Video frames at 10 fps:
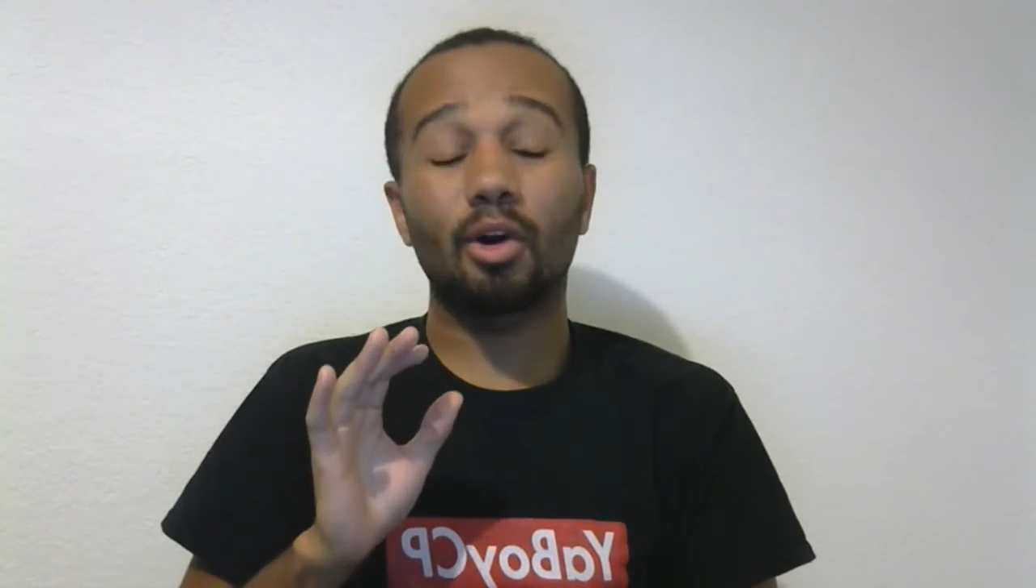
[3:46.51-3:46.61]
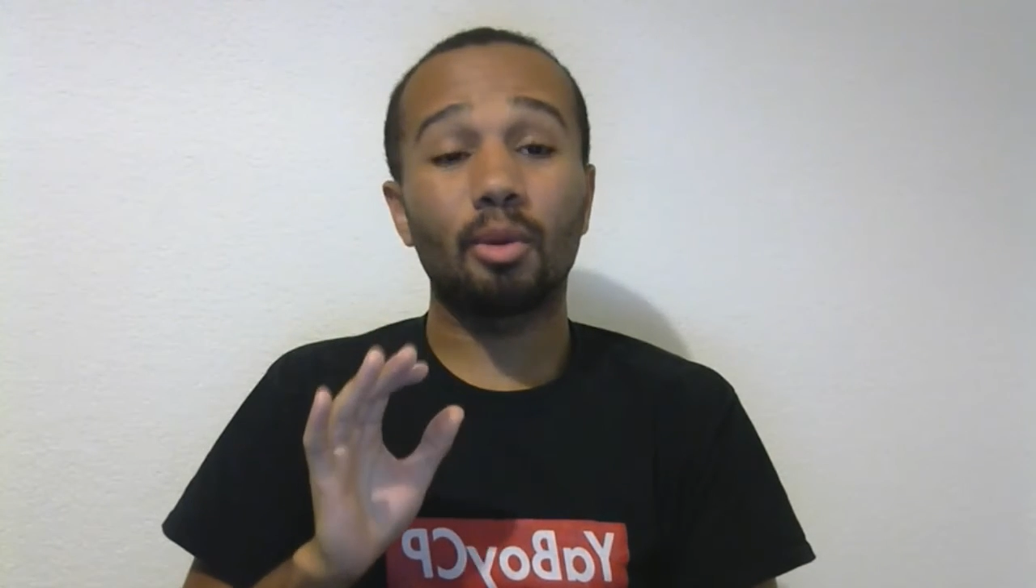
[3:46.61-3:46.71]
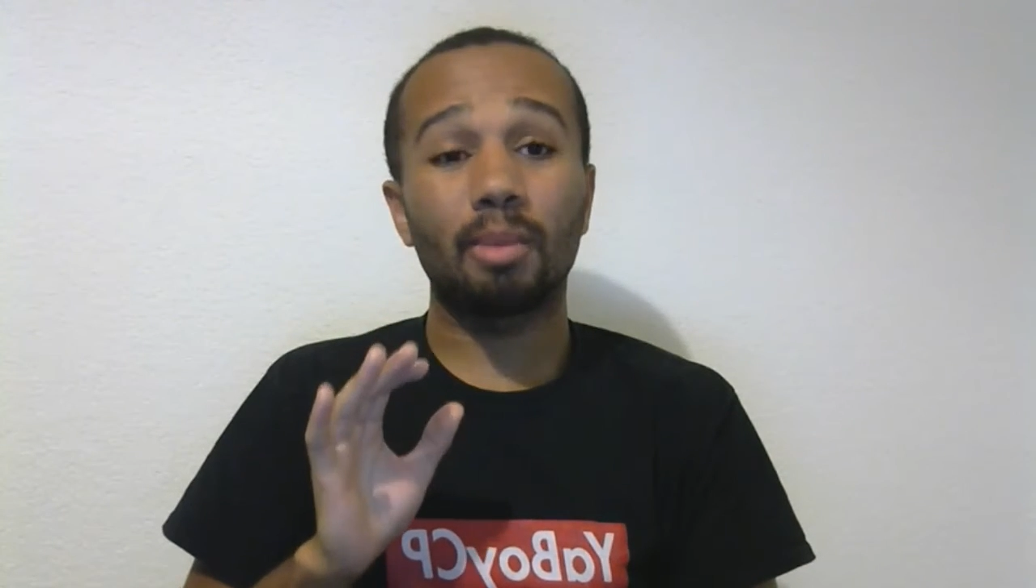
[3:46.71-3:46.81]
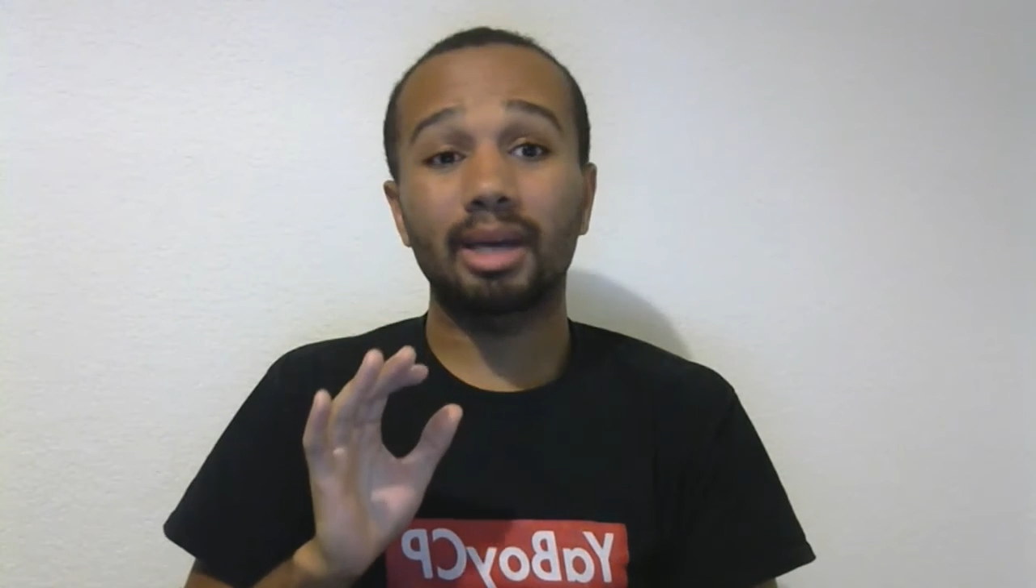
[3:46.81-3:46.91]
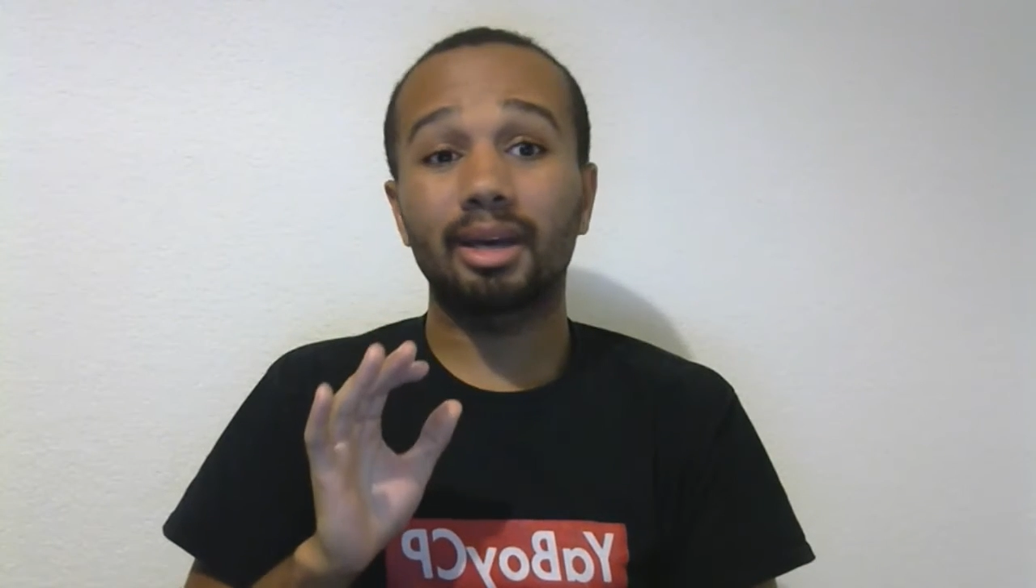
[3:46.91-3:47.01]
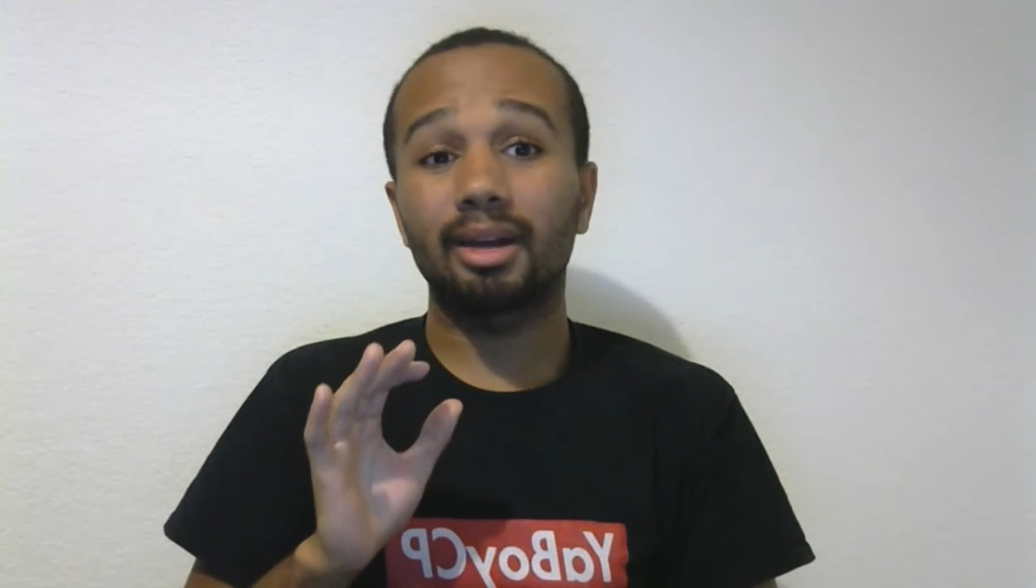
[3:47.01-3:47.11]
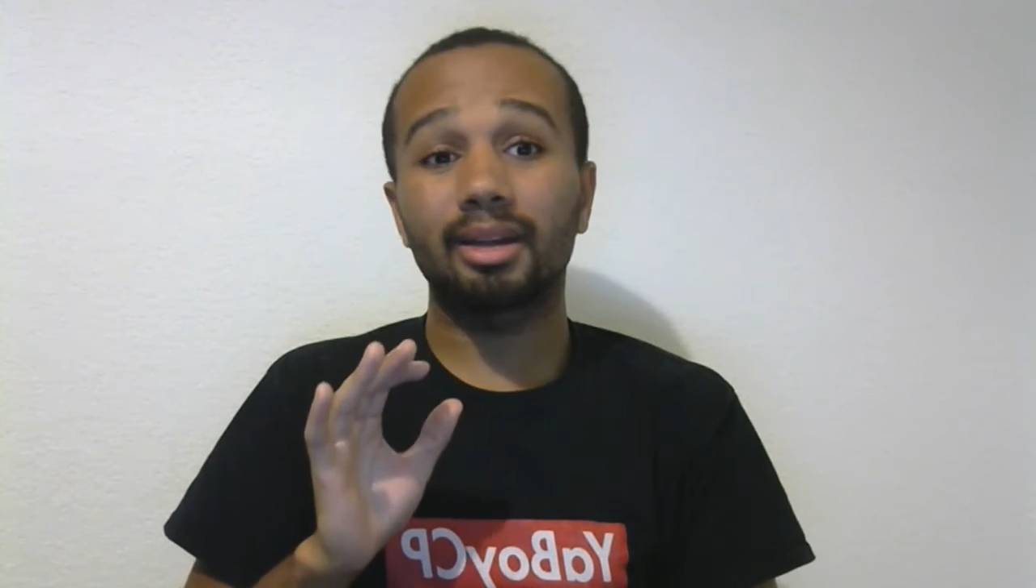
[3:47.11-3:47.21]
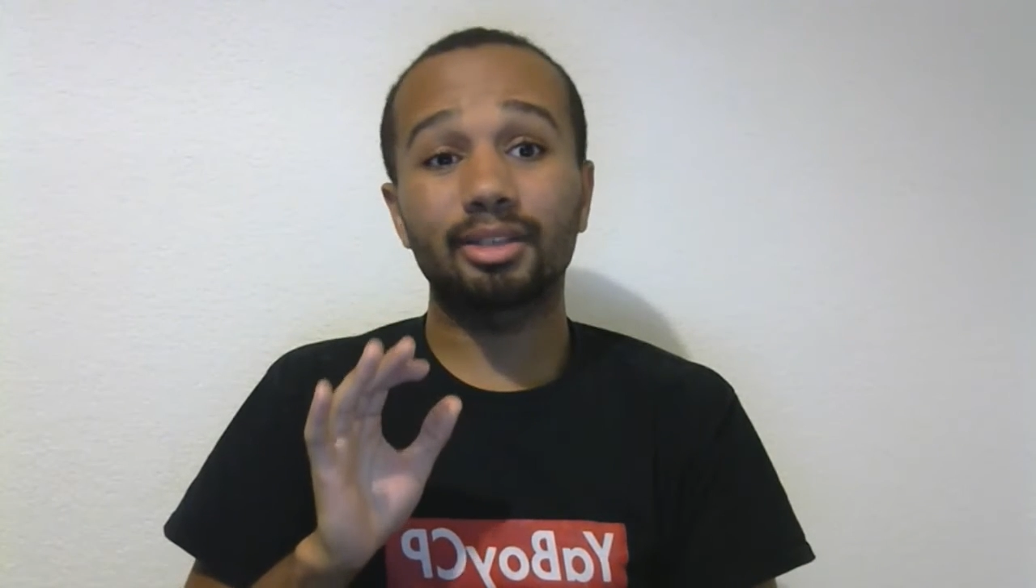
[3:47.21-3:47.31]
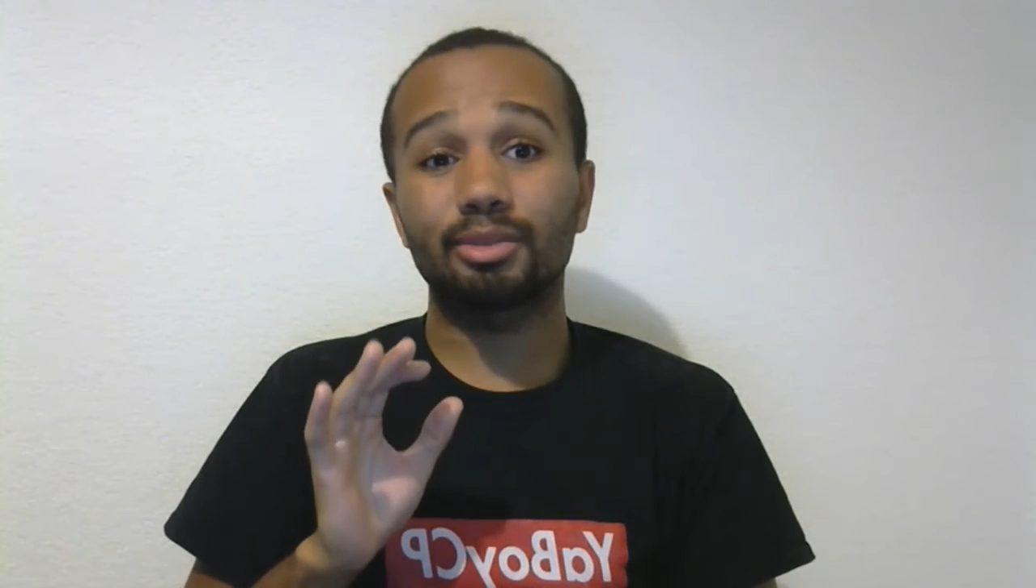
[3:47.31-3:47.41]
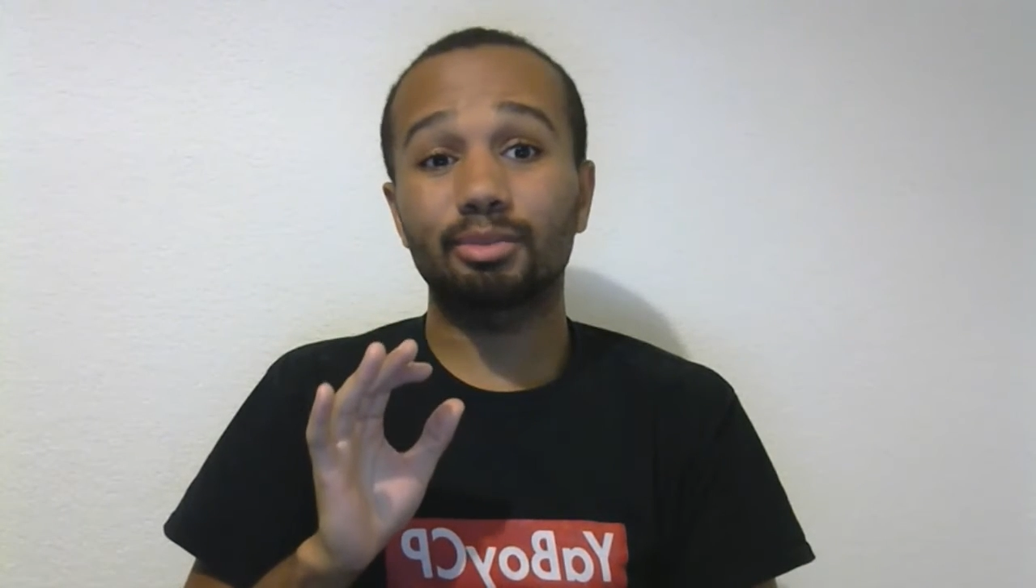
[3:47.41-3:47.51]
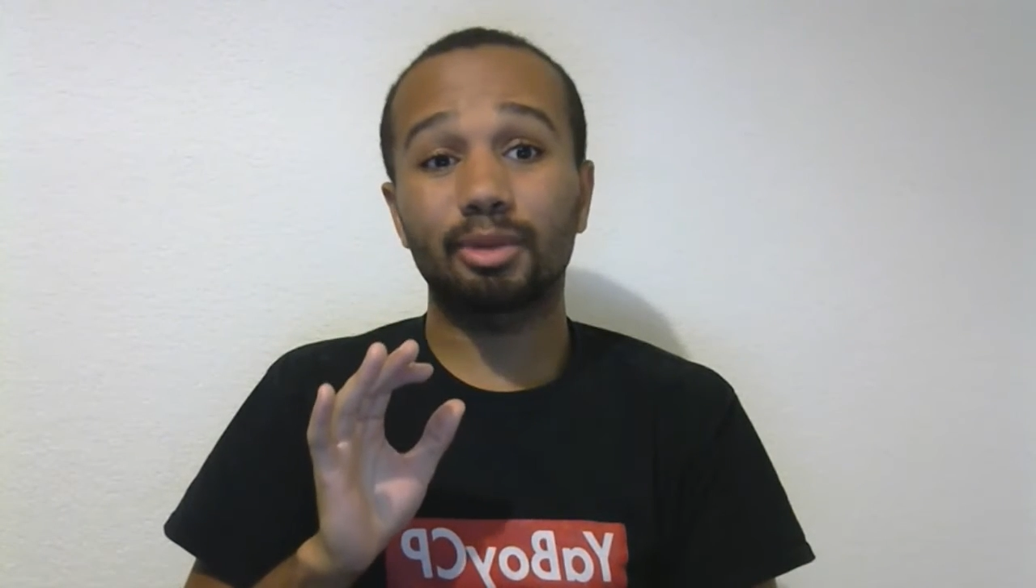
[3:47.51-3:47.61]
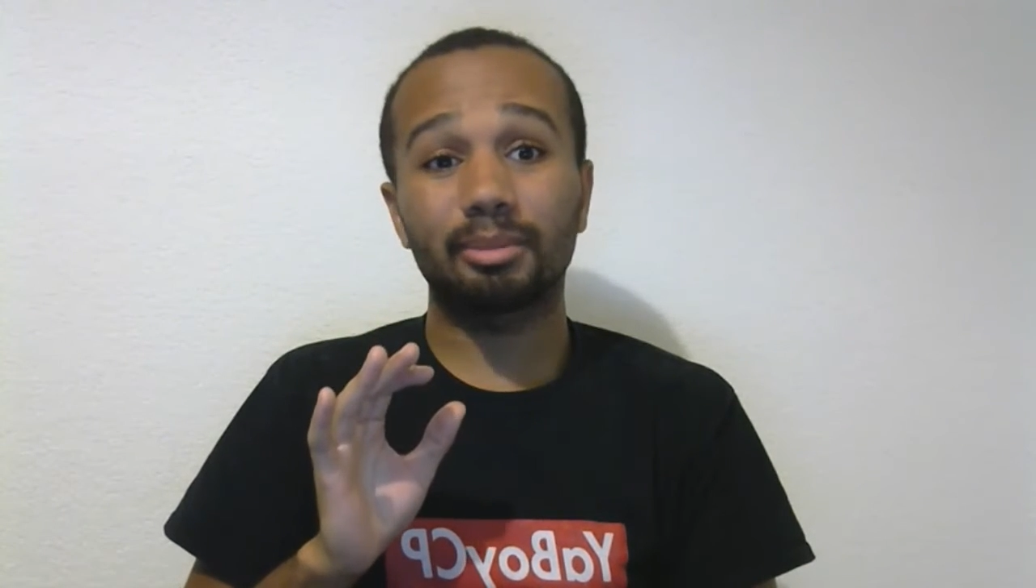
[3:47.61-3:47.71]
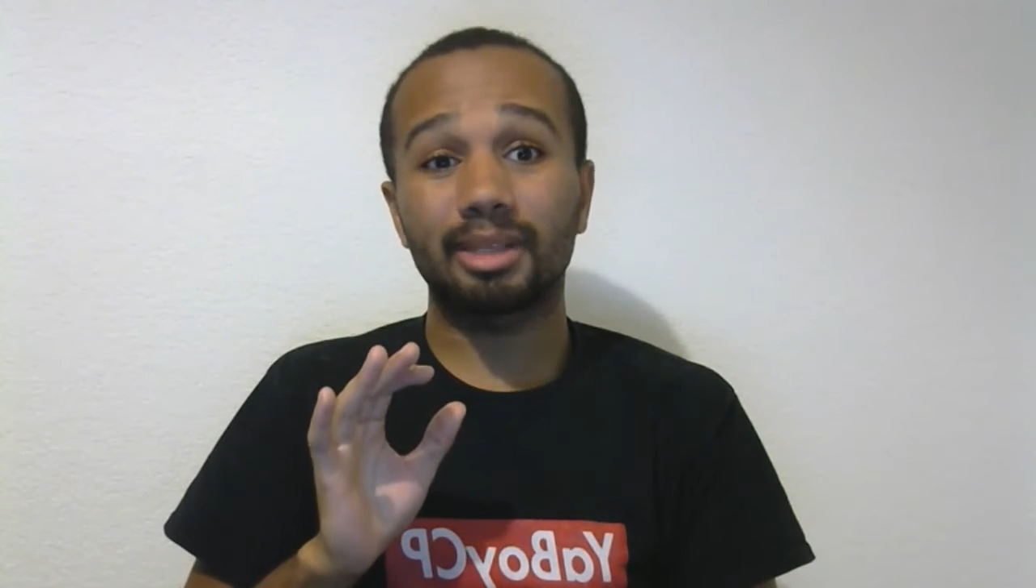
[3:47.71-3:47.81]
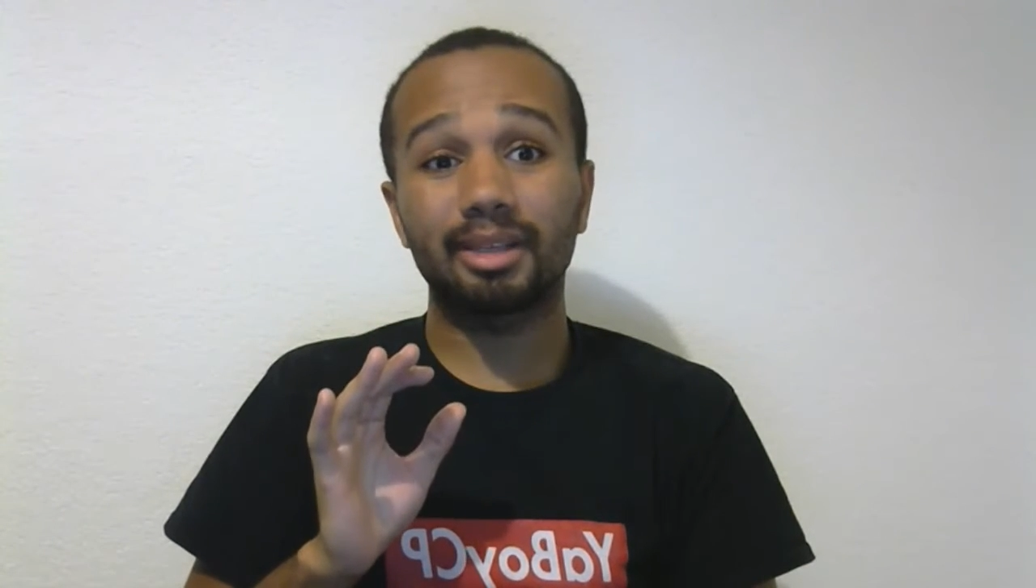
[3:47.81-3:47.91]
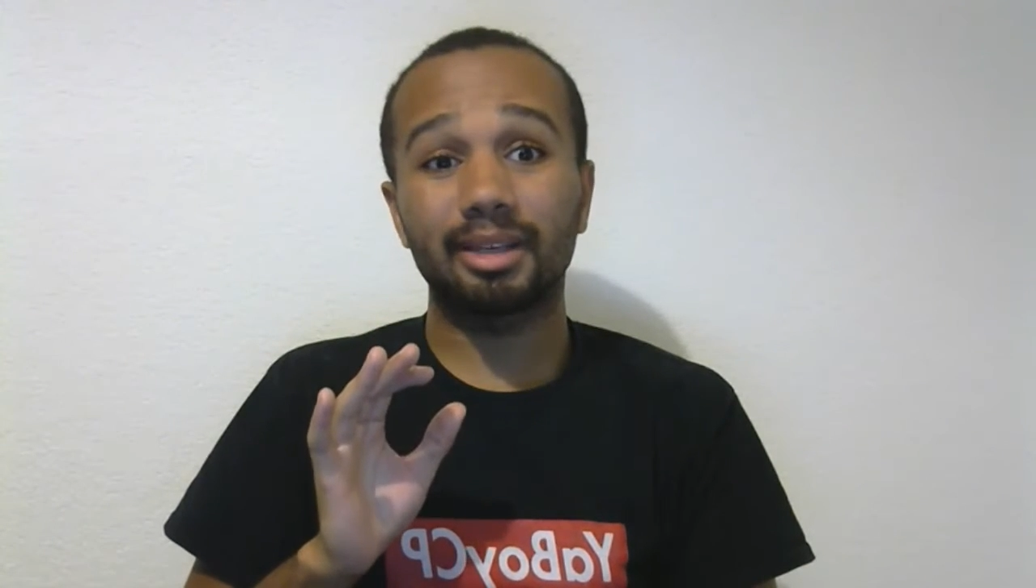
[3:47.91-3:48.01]
oh my God, I just break
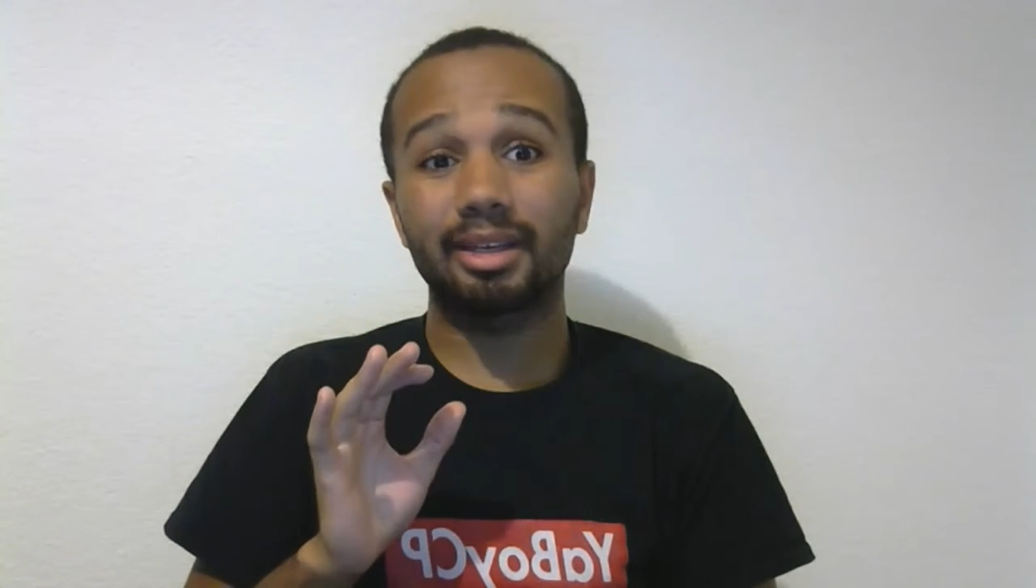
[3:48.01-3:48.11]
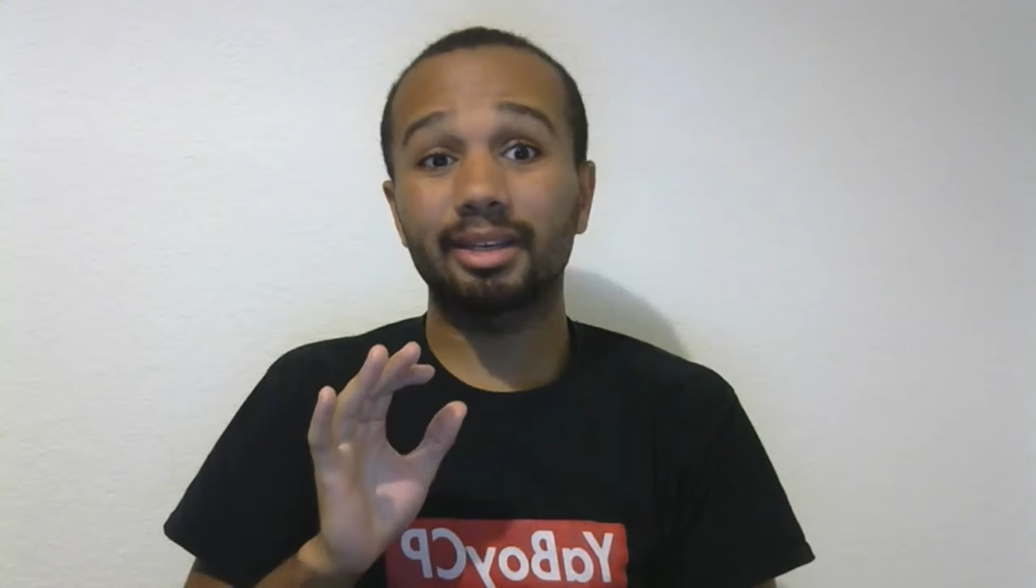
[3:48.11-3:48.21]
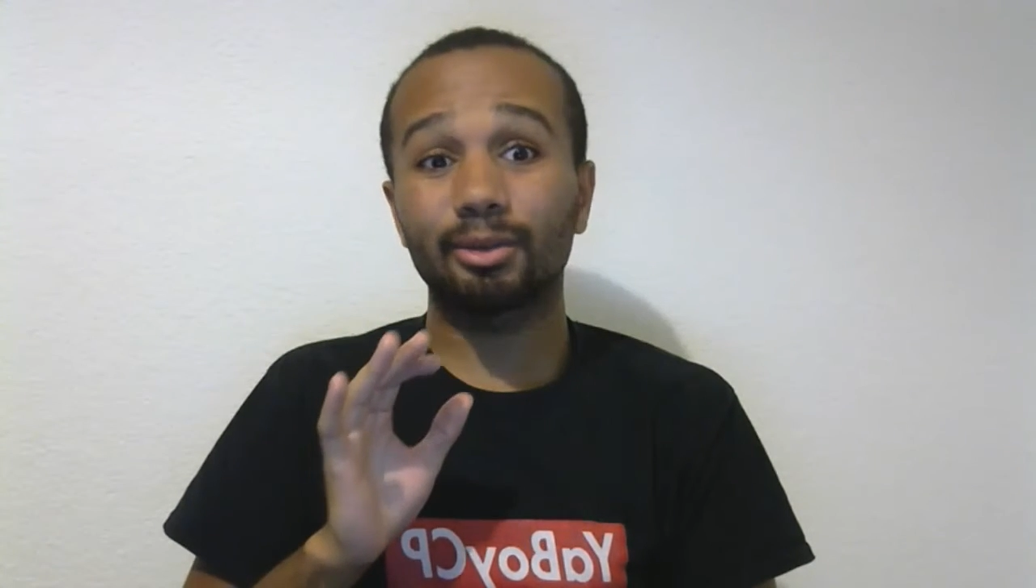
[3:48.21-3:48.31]
my leg.